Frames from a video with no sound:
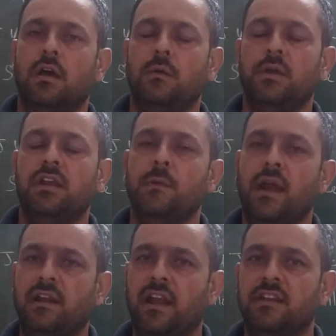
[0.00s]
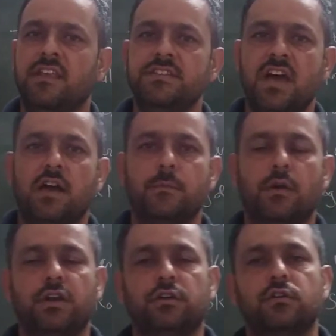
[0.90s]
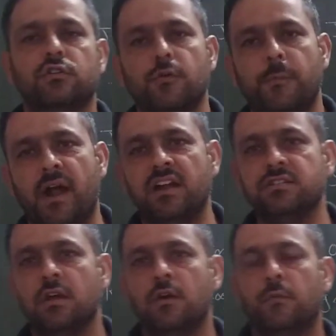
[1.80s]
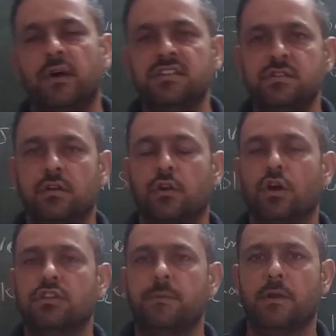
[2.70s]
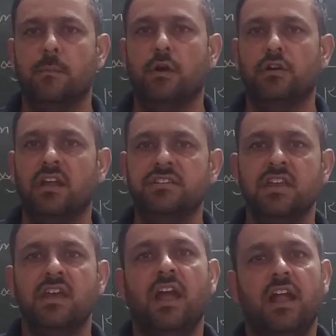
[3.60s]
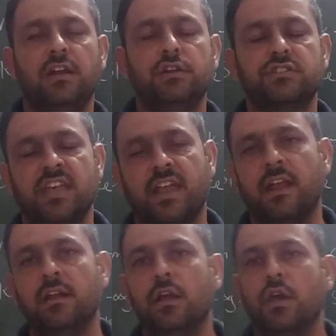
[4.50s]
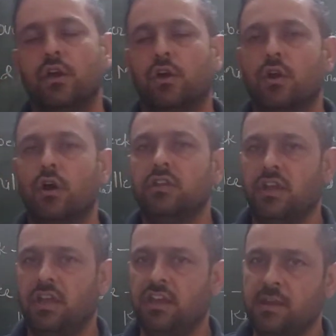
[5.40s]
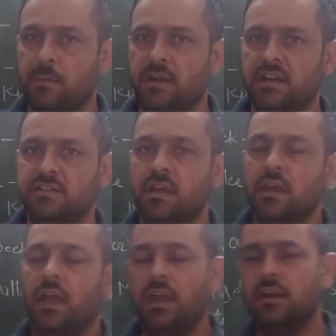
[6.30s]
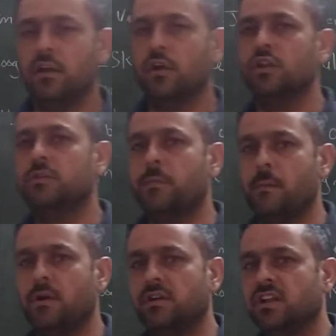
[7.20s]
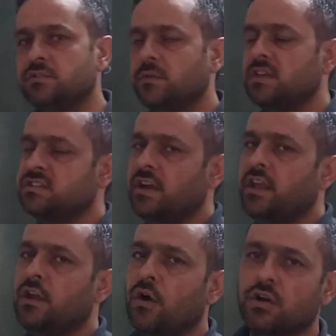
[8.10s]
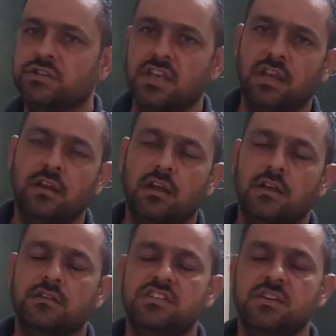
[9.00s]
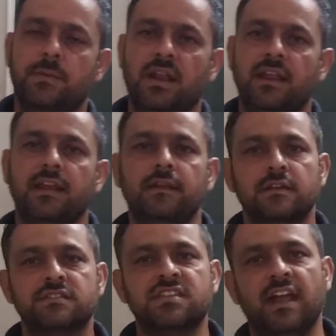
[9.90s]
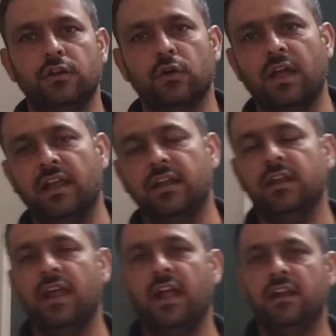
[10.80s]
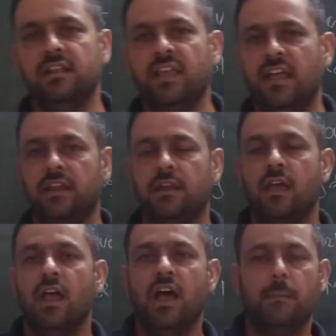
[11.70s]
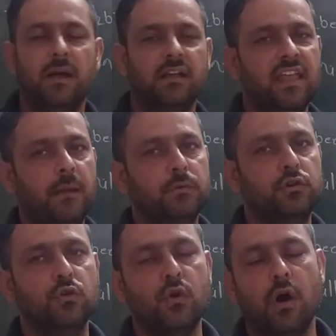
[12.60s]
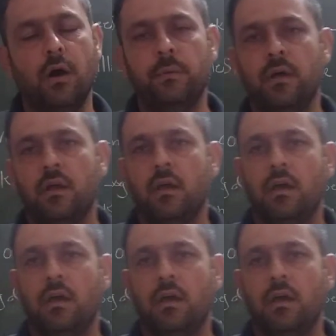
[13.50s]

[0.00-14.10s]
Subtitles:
we divided these hormone into two parts. First, growth promoters and second, growth inhibitors. In growth promoters, we study auxin, gibberellin, cytokinin and ethylene. Among them, two of